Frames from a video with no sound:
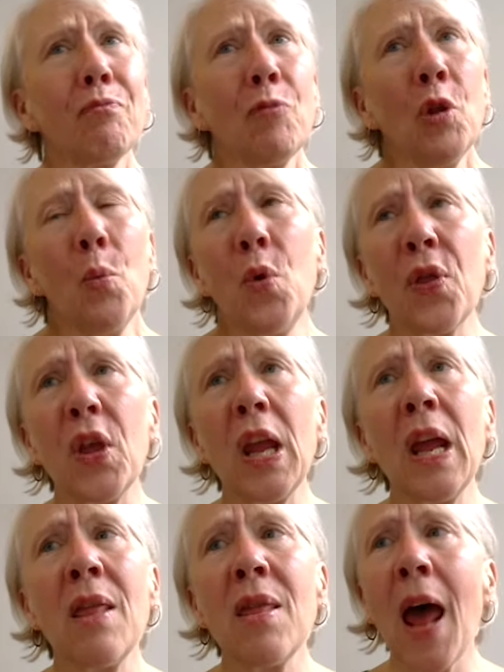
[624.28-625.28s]

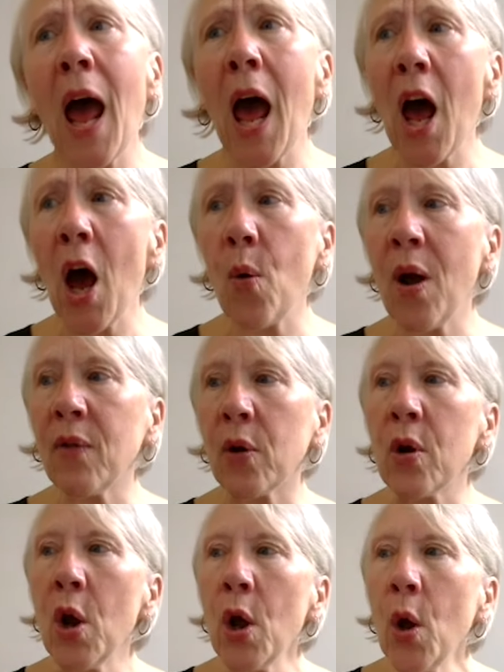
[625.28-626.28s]
Within that,
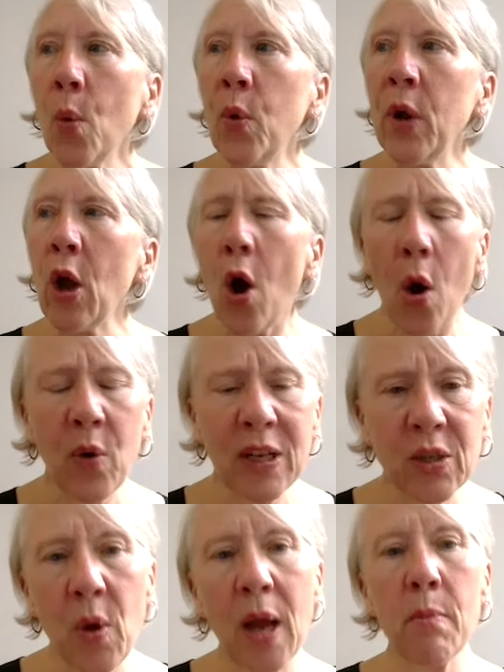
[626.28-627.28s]
however, we
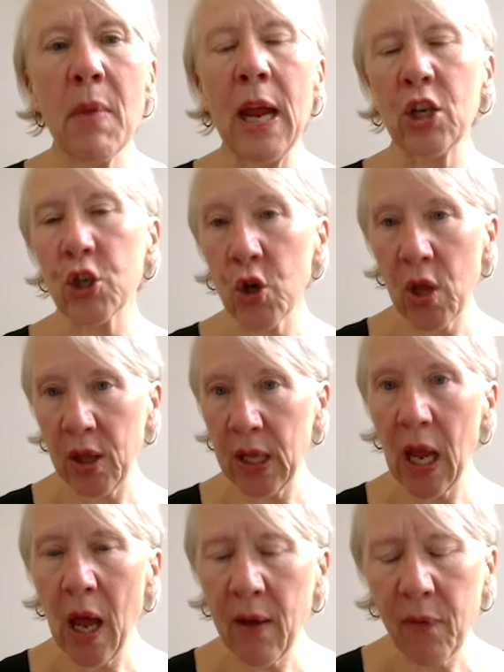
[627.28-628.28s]
always want to make sure that
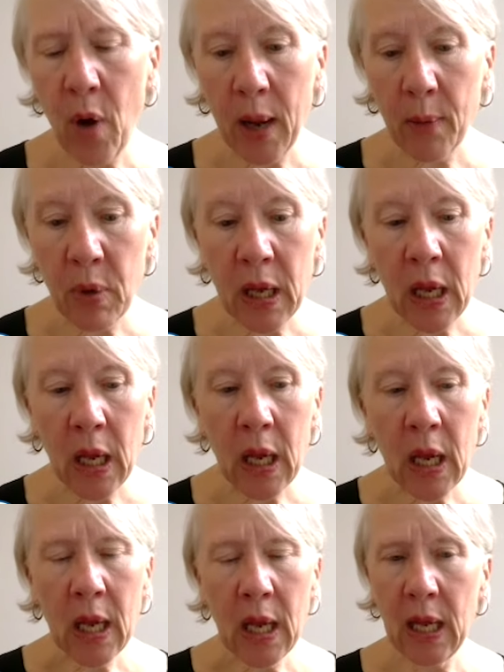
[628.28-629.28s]
the FYP
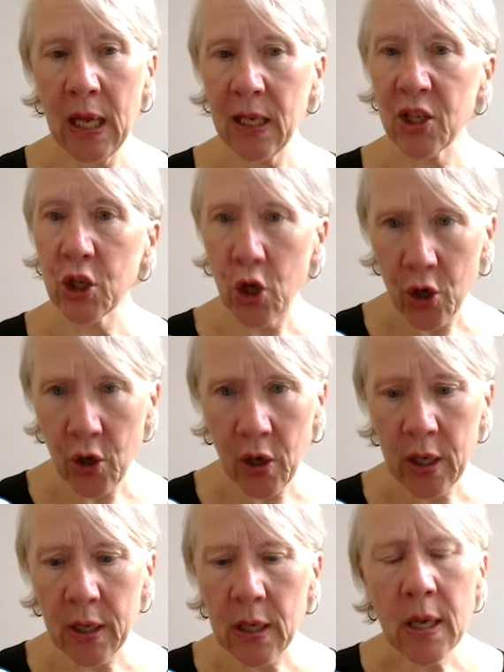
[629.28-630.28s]
is
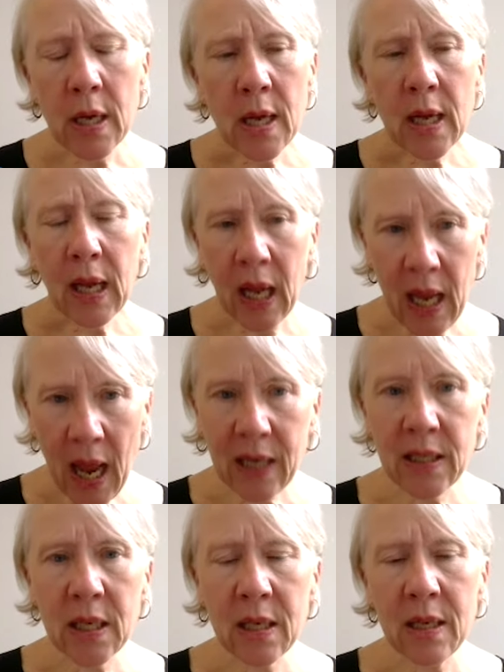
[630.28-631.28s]
current,
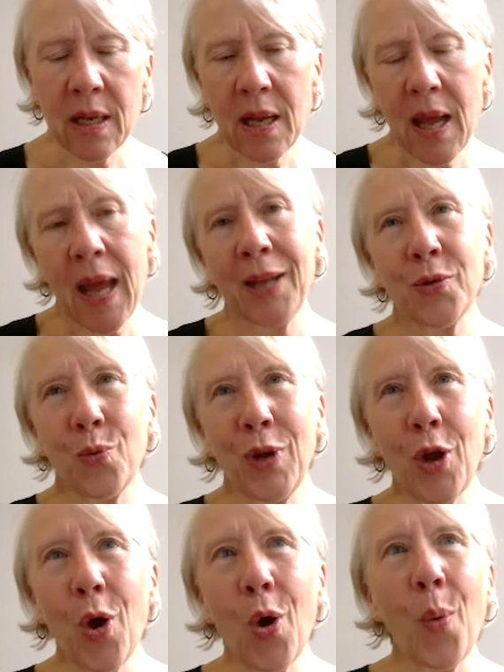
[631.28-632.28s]
connected, and we
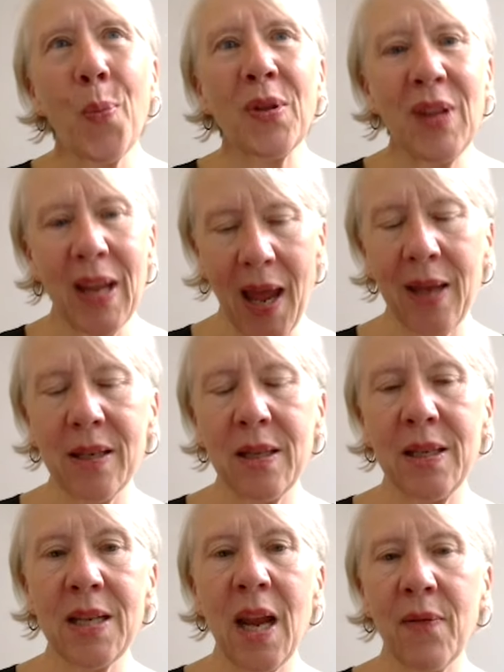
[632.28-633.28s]
hope at the end of the
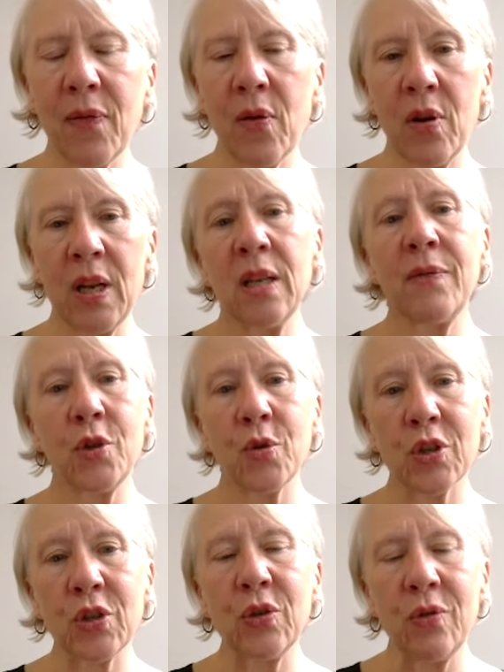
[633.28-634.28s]
day for an individual
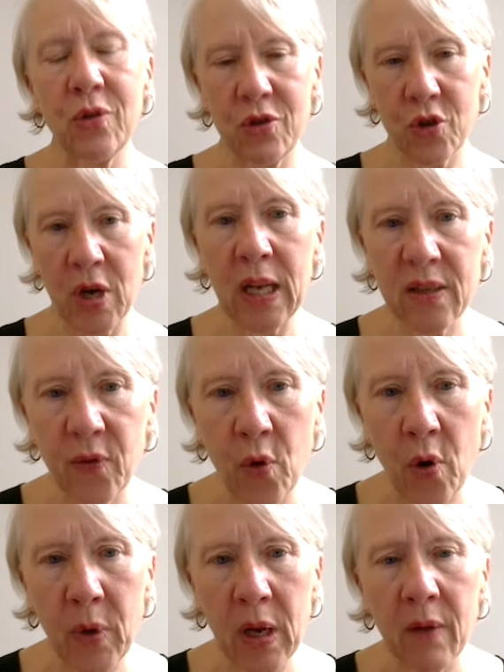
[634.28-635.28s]
student,
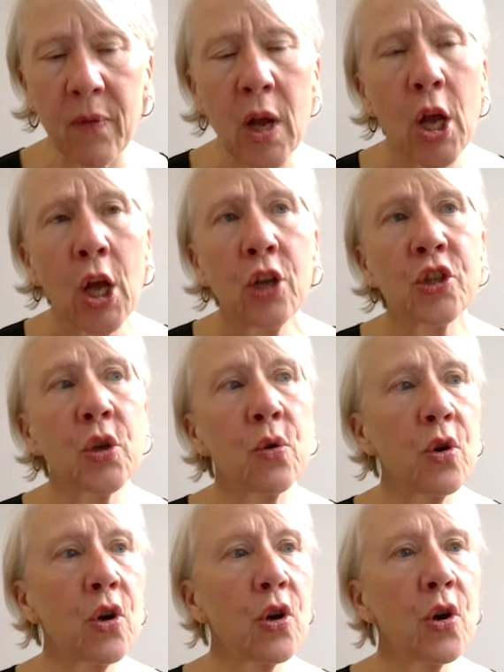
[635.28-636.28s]
transformative. So
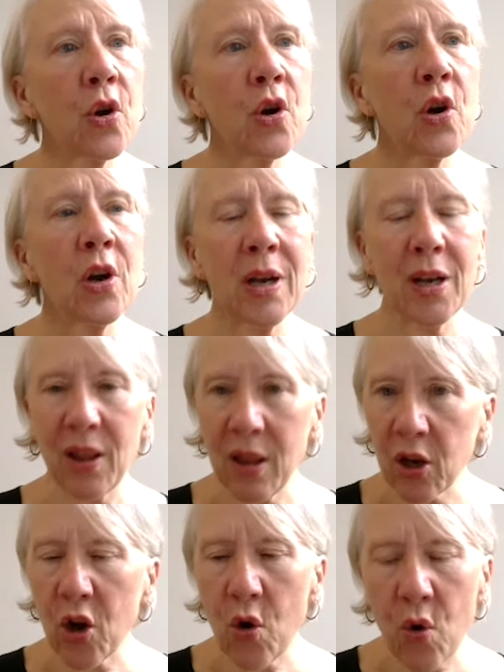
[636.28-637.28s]
current, the
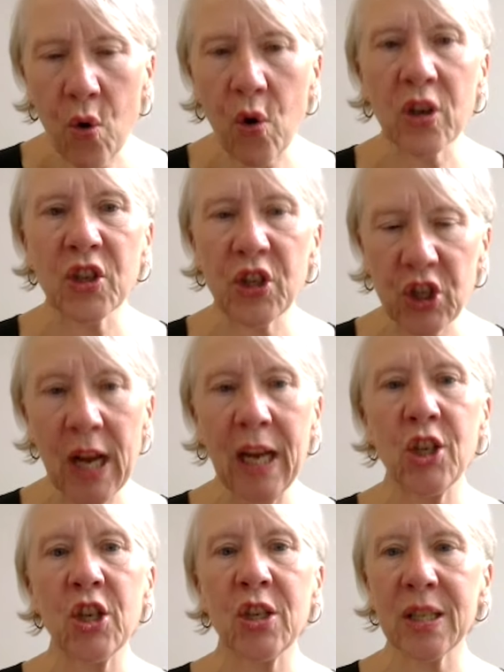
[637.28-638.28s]
course
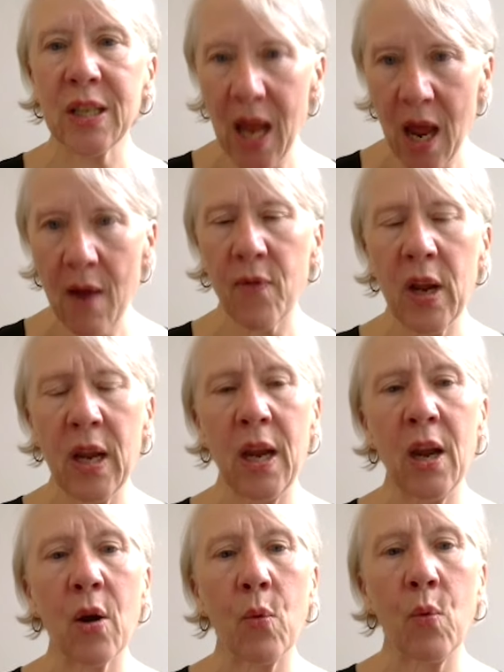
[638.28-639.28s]
changes every
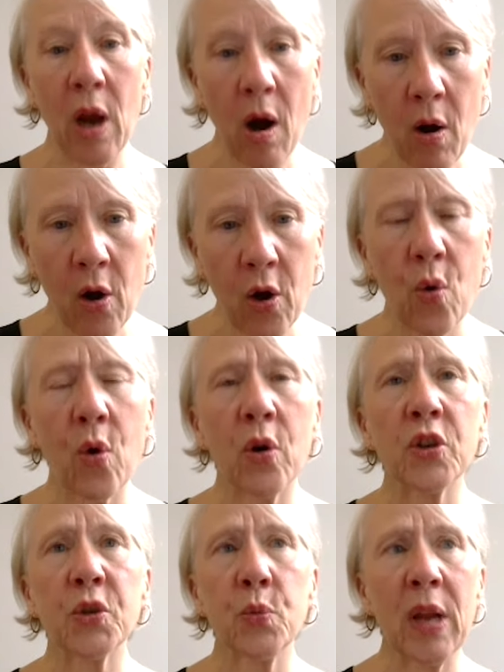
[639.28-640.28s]
year. We are a
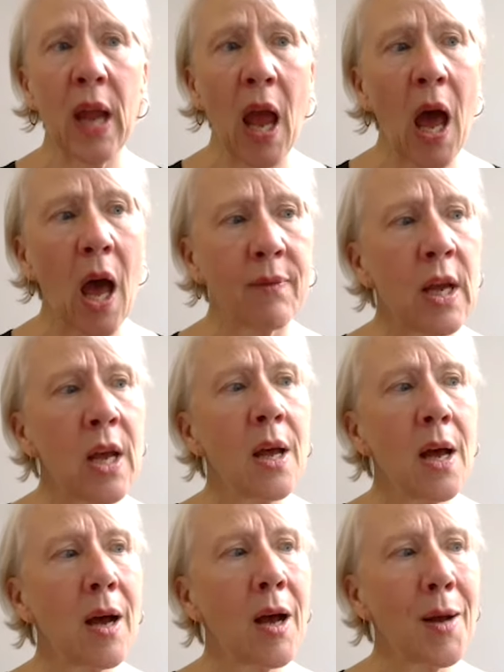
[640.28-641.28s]
course, we have
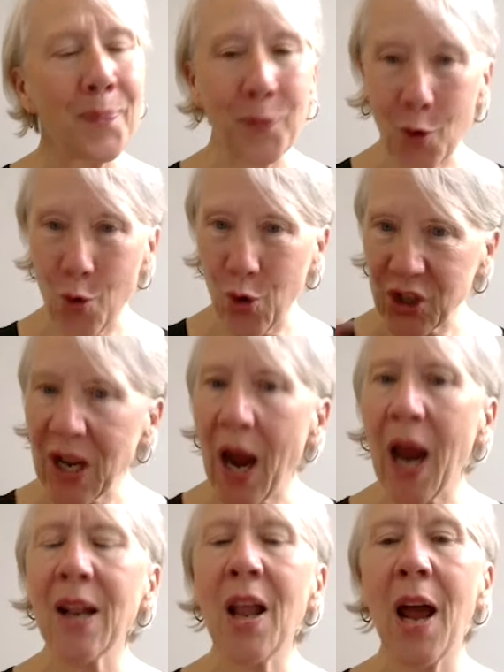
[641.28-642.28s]
course
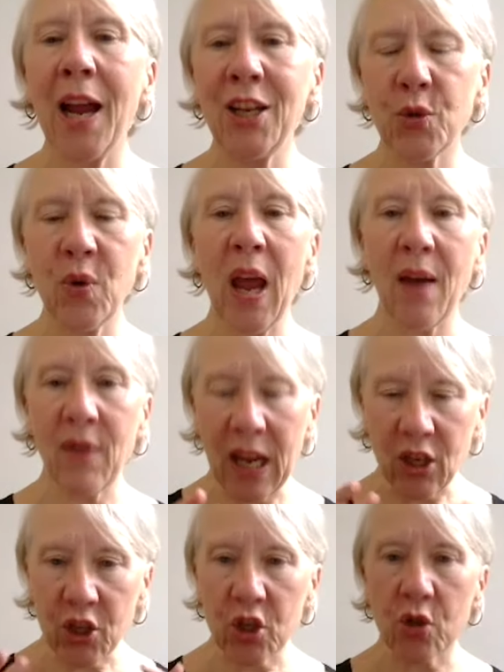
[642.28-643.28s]
guidelines, we have a
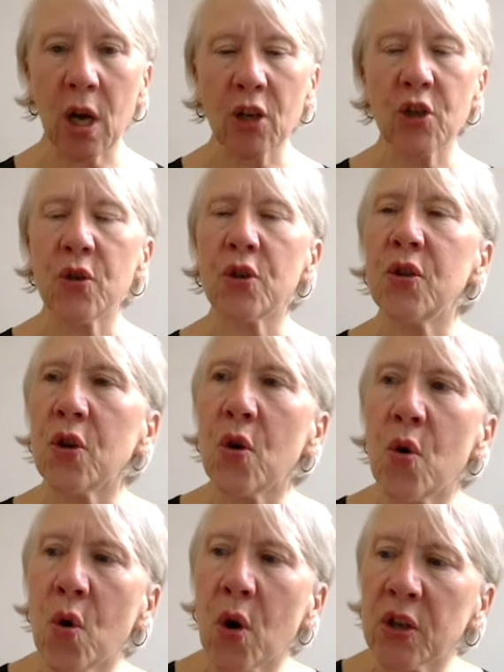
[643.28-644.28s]
structure to the
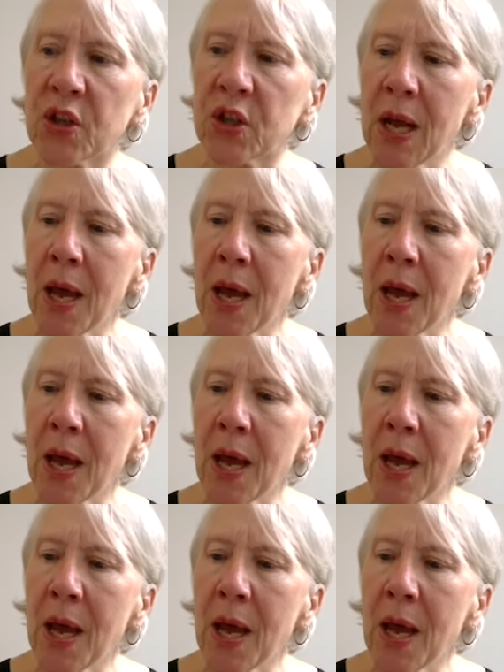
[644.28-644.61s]
course,